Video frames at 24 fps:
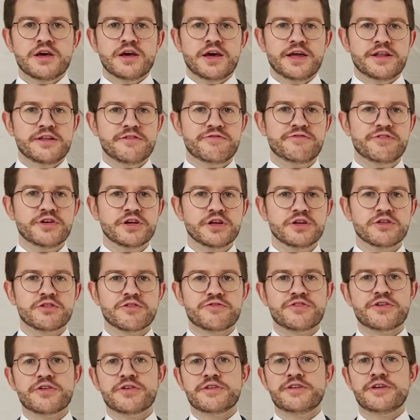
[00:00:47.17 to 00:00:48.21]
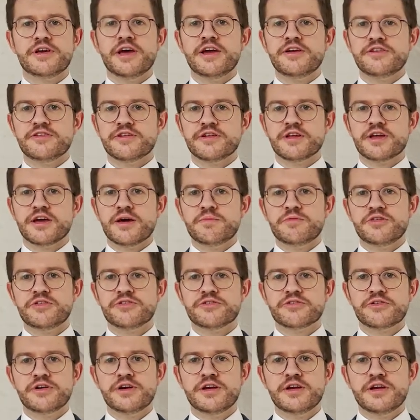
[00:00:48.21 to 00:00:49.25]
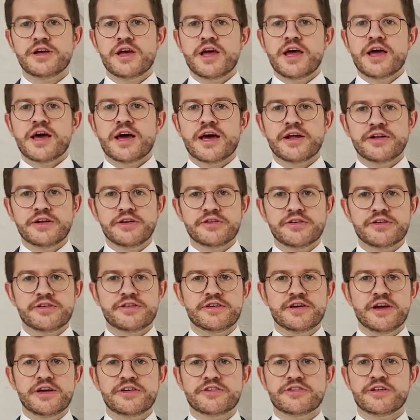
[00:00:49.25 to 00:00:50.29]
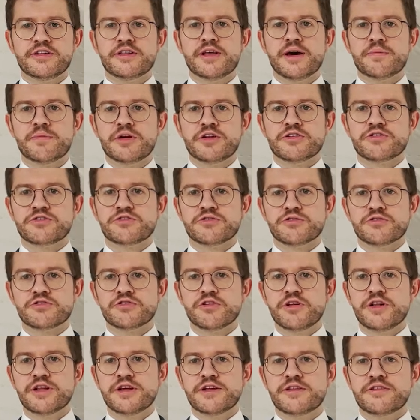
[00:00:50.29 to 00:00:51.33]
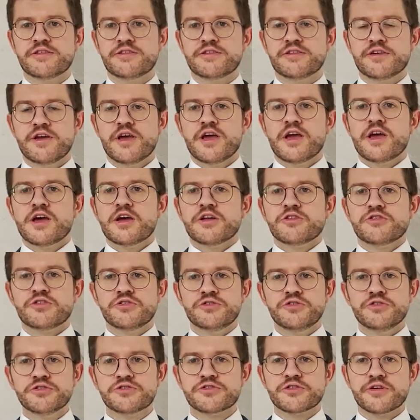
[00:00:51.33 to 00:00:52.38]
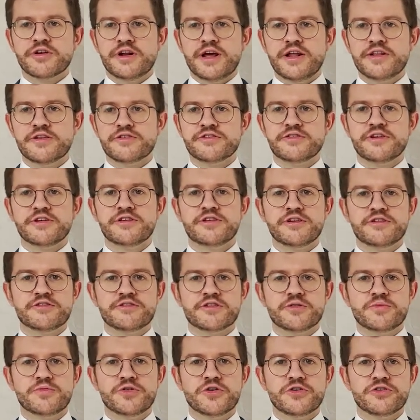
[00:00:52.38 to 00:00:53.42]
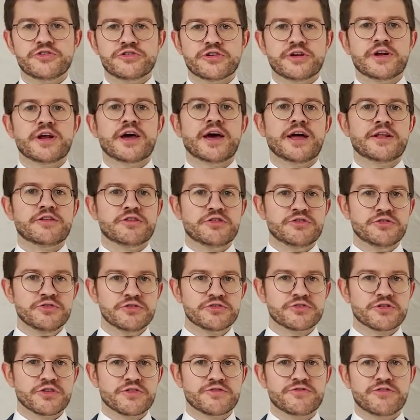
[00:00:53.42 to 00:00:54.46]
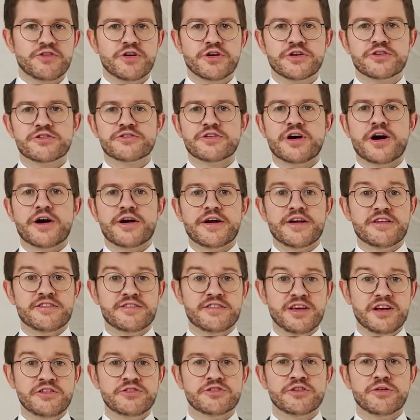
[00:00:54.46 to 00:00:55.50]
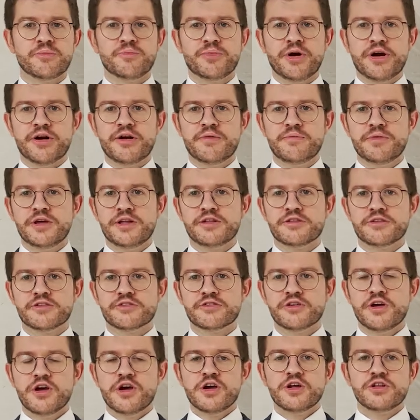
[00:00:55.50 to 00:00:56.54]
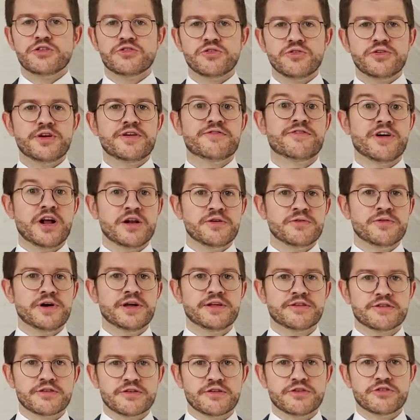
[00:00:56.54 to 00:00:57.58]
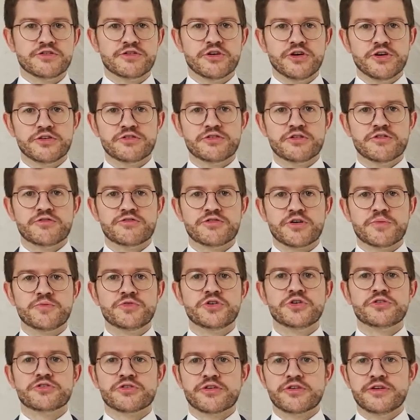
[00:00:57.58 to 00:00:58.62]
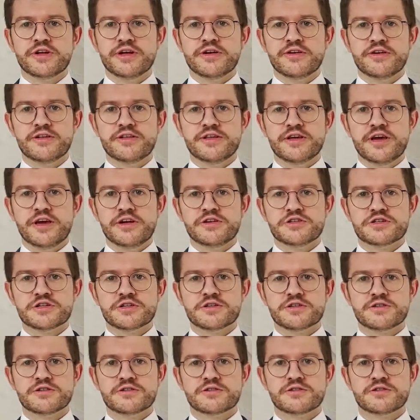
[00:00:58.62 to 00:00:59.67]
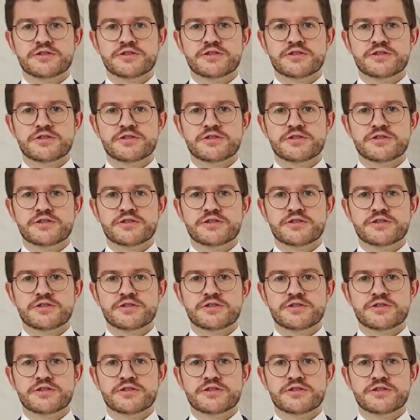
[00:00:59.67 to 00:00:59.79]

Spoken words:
In the field of irradiation chemistry and irradiation damage to solids, the neutron energy distribution and the neutron flux are essential parameters to evaluate the result from neutron irradiations.